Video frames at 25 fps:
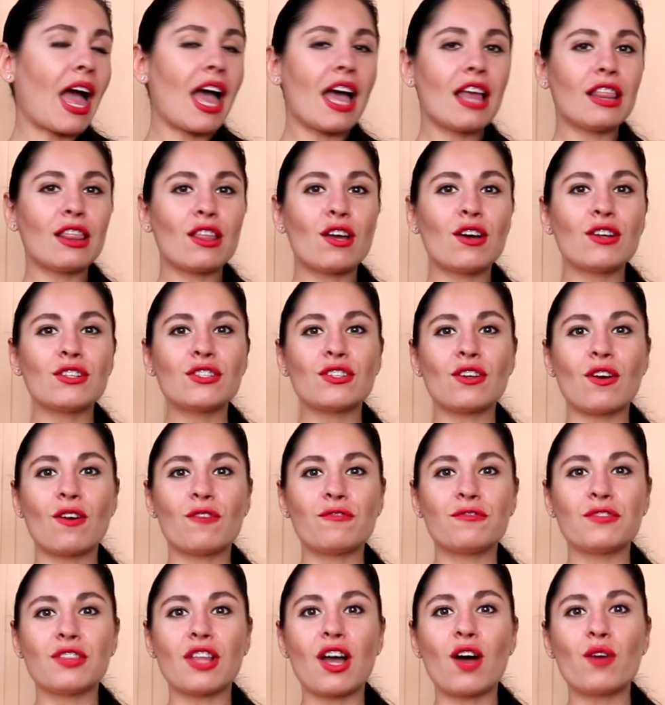lot
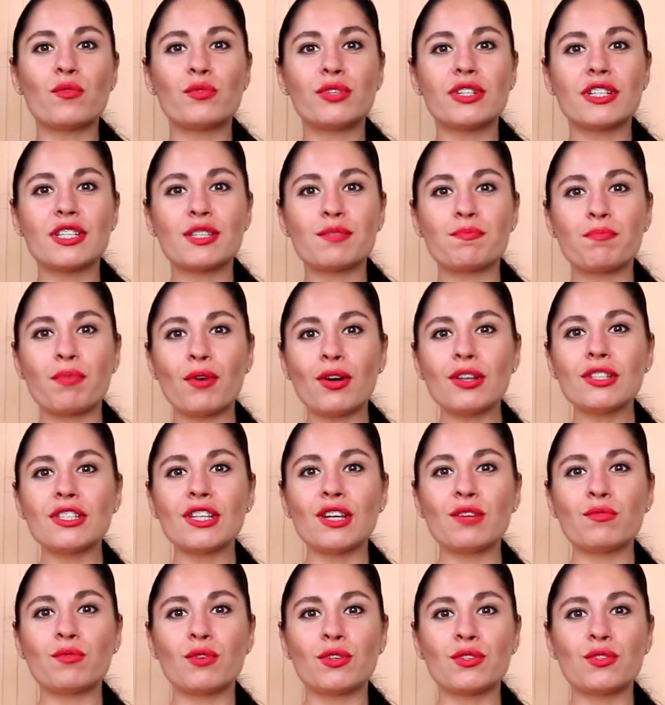of flowery spots.
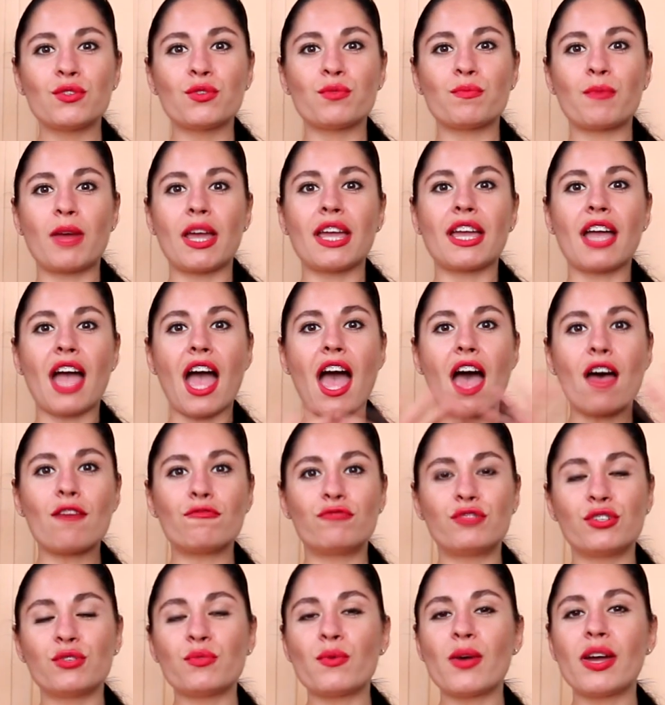I want to make
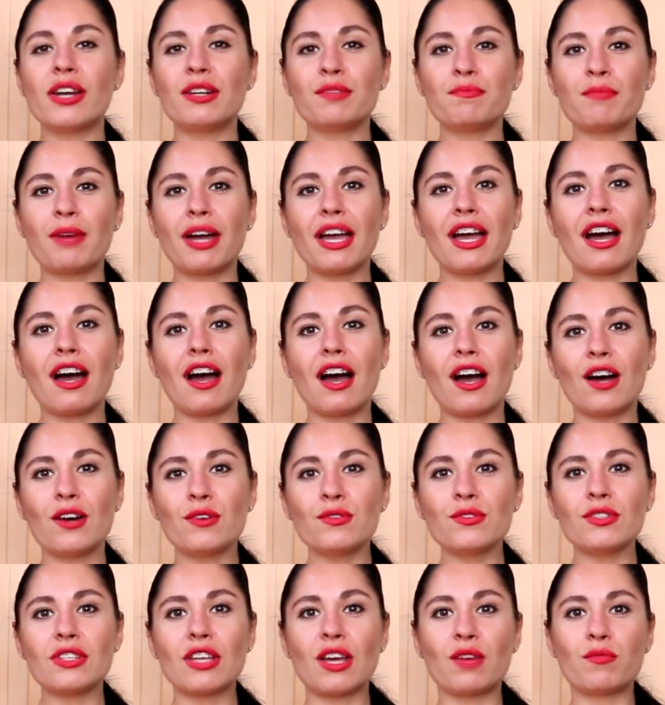everywhere in my house.